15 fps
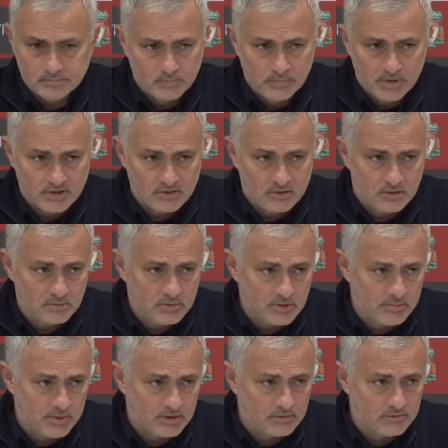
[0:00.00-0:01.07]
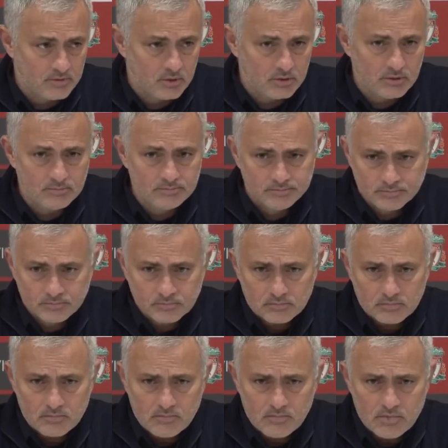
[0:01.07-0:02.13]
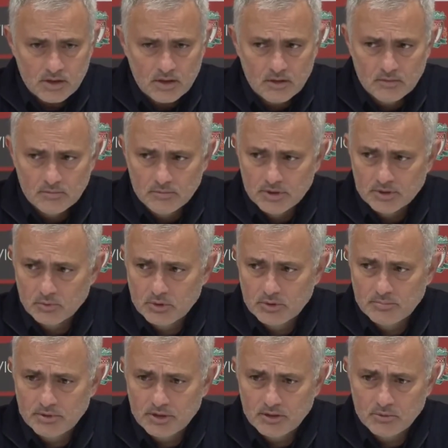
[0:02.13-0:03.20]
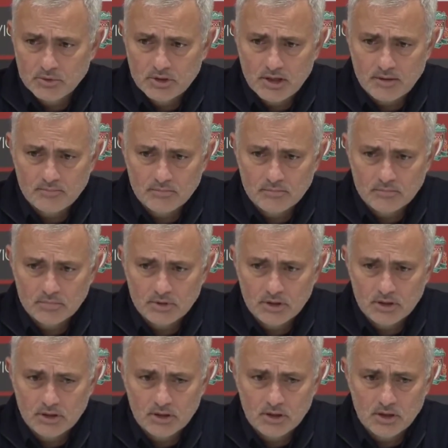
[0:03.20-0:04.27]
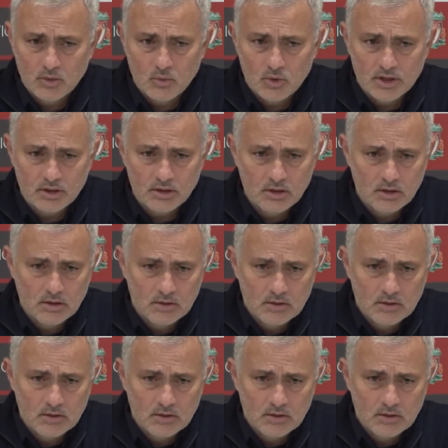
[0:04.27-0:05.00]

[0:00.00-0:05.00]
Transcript: best teams apart of Tottenham. But we play with them away.